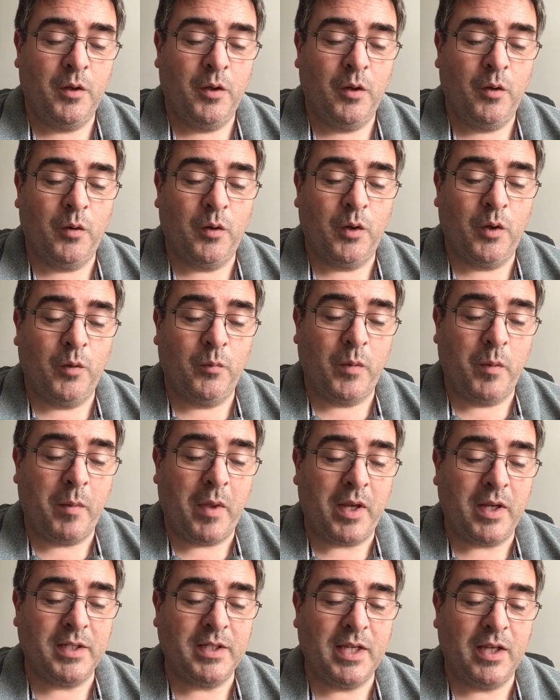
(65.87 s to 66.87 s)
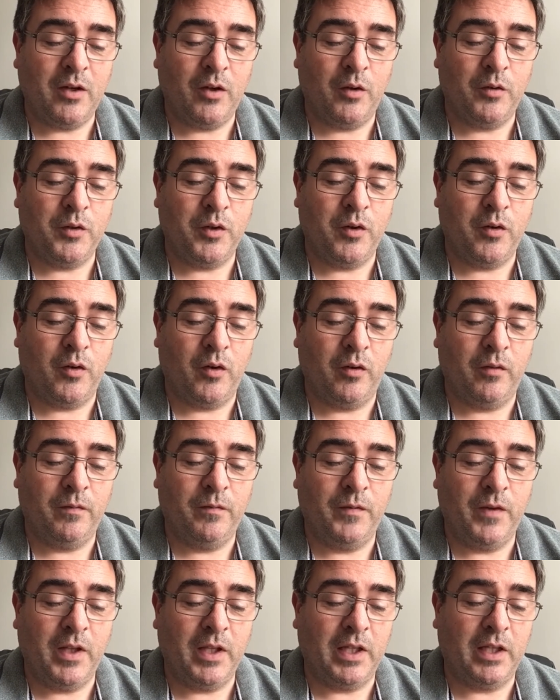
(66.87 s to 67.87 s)
O God, we meditate on your
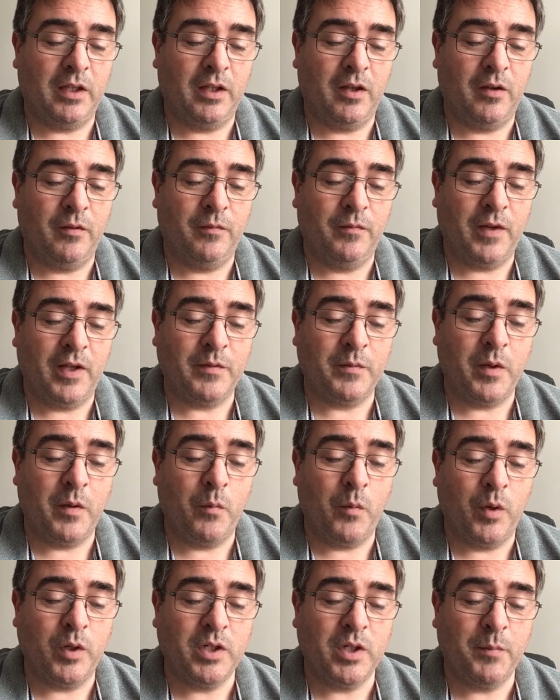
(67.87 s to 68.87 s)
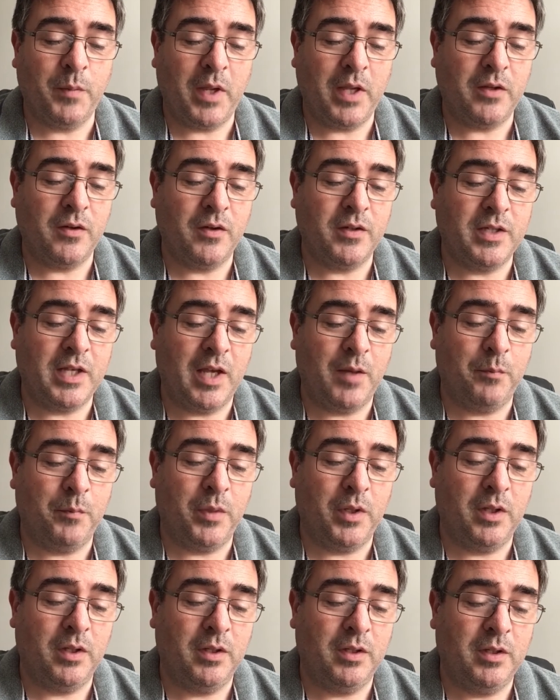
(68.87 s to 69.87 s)
unfailing love as we worship in your
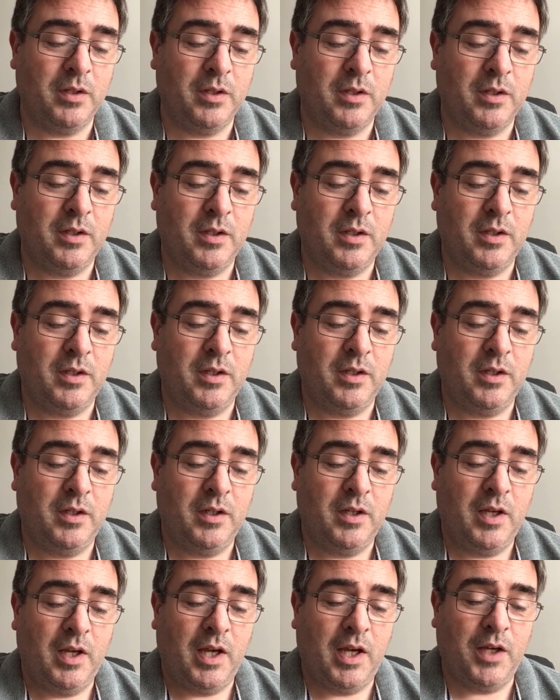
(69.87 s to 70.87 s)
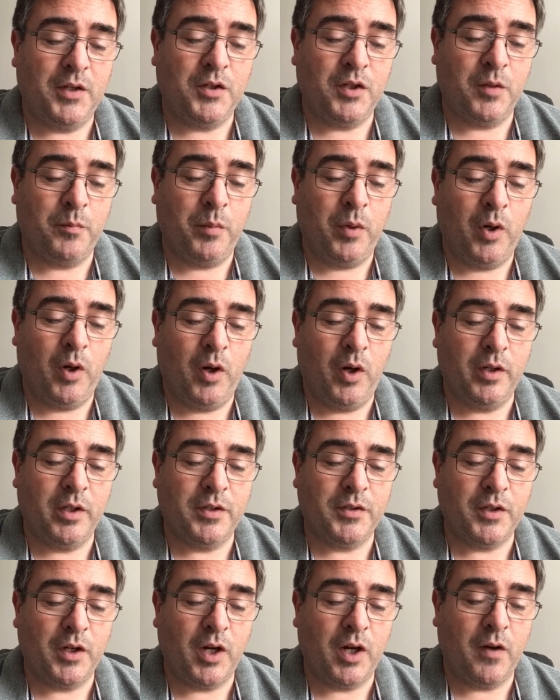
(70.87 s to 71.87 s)
temple. As your power
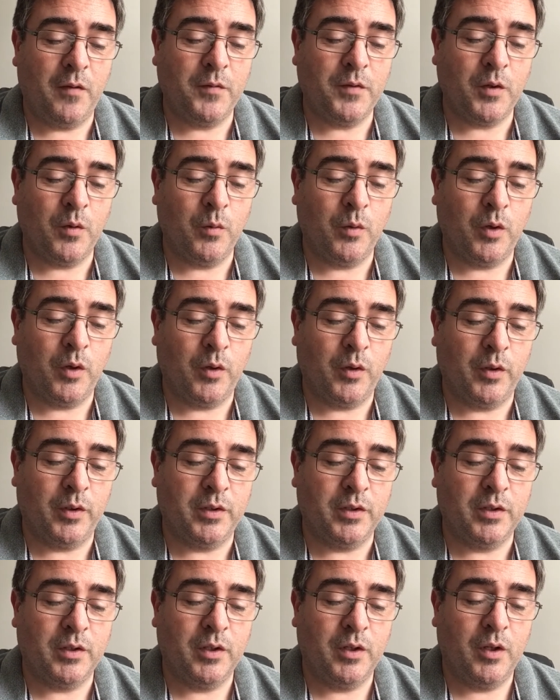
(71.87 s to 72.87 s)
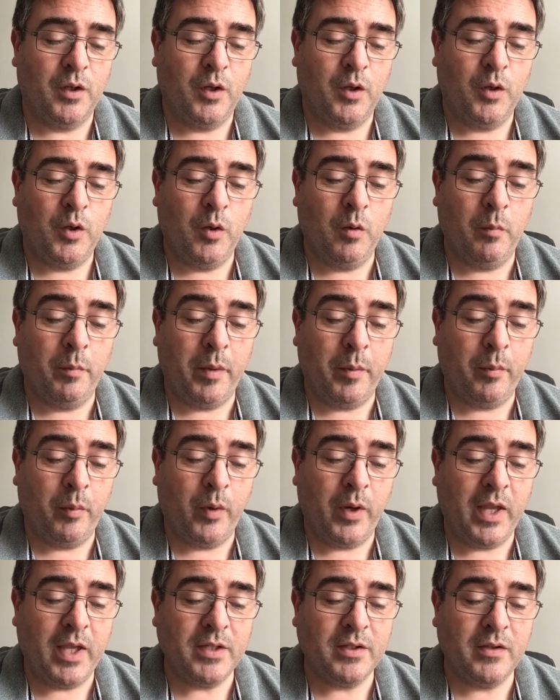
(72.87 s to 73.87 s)
deserves, O God, you will be
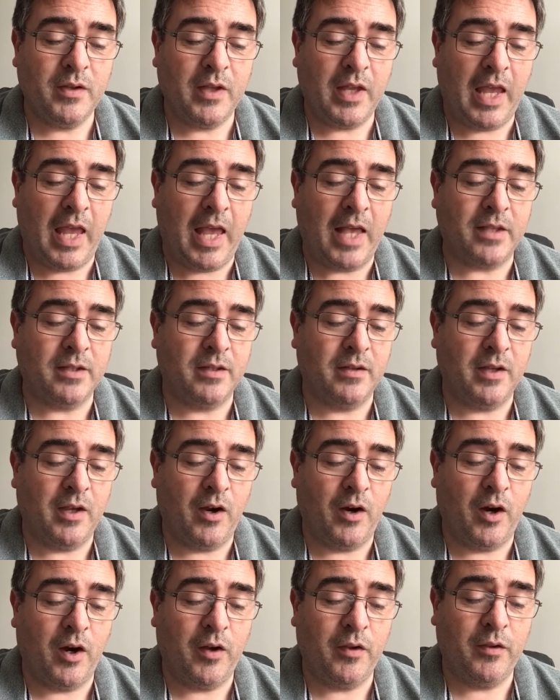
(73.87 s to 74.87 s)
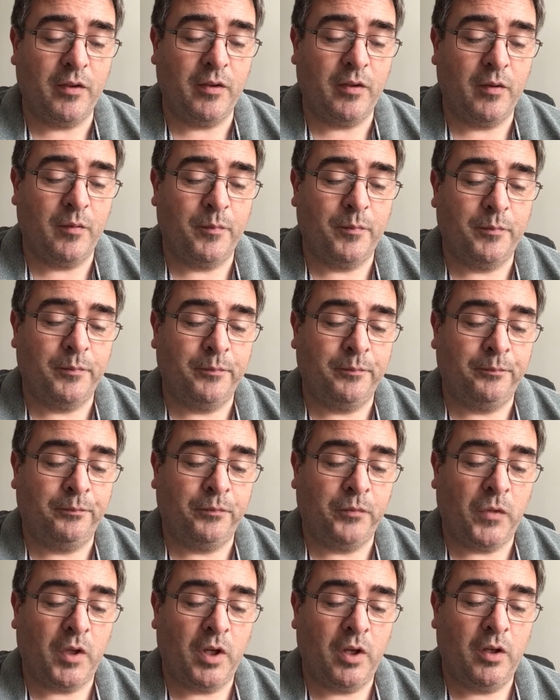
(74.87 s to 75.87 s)
praised to the ends of the earth.
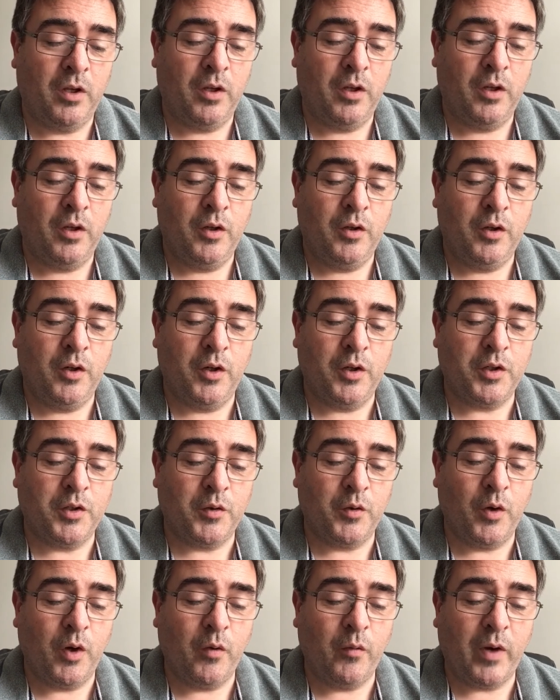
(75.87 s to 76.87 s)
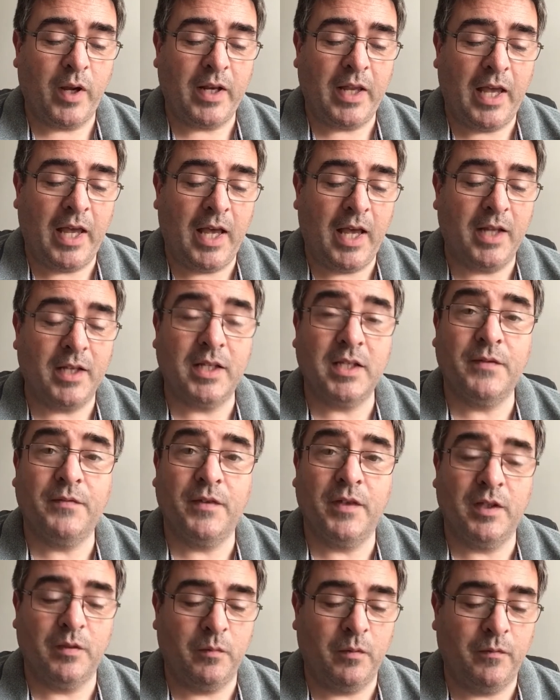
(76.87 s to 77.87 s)
Your strong right hand is
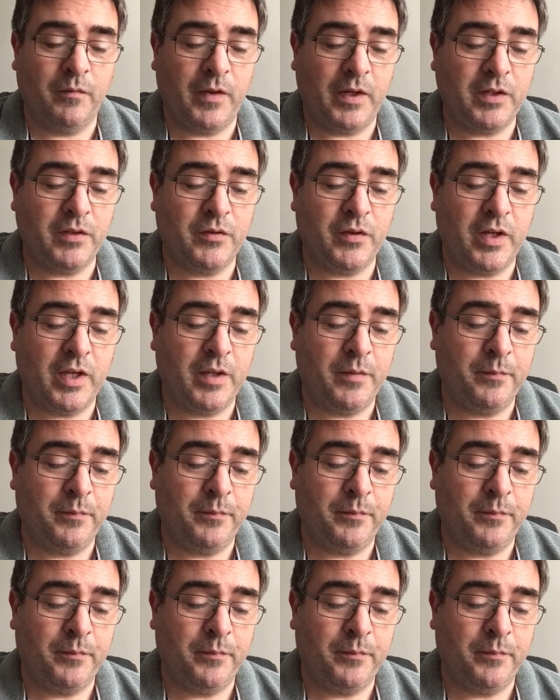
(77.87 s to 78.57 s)
filled with victory.